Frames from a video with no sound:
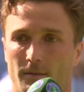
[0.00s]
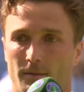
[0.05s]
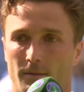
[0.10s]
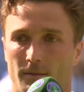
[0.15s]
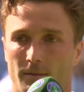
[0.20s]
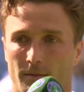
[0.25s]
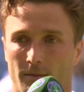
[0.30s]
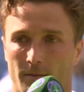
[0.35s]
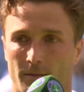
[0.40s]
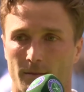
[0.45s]

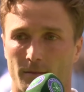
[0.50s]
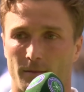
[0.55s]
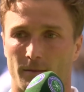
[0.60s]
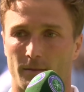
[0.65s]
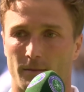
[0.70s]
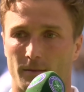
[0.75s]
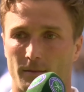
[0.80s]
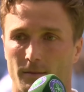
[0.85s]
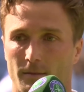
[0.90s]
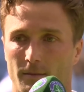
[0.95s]
You
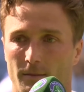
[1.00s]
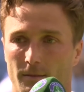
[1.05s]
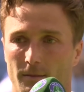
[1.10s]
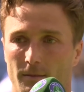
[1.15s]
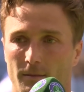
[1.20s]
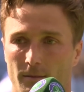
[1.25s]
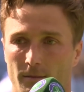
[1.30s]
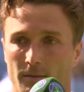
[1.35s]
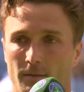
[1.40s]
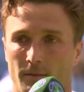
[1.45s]
looked so
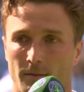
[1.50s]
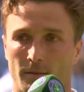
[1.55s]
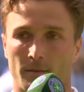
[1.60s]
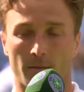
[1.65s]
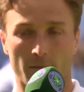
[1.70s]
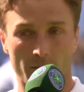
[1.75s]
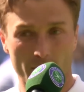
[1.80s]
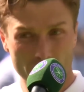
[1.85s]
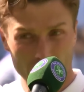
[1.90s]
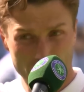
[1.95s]
cool
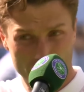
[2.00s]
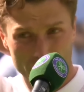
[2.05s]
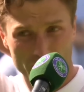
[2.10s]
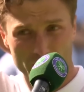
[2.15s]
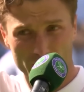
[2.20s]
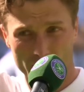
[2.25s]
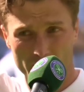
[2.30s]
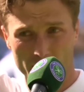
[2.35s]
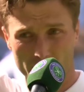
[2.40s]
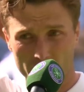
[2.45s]
and calm
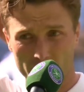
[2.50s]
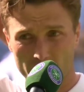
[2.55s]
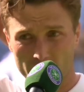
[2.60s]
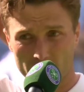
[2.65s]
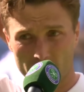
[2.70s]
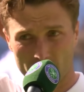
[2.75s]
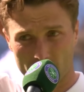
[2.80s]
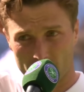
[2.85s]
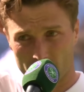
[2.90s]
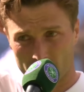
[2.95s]
out there. I'm
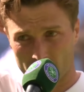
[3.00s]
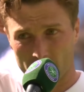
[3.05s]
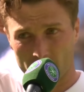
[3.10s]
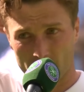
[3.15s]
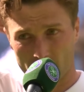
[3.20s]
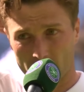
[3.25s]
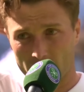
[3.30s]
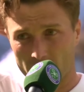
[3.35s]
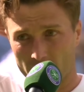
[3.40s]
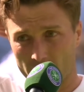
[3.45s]
not sure what the
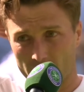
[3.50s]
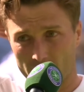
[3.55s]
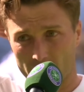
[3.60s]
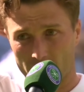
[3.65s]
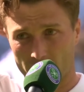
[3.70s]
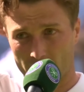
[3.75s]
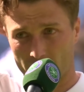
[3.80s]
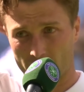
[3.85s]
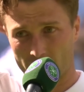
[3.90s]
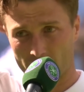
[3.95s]
heart rate
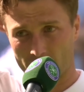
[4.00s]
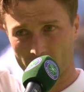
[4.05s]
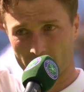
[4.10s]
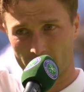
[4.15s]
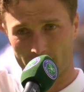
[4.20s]
was doing.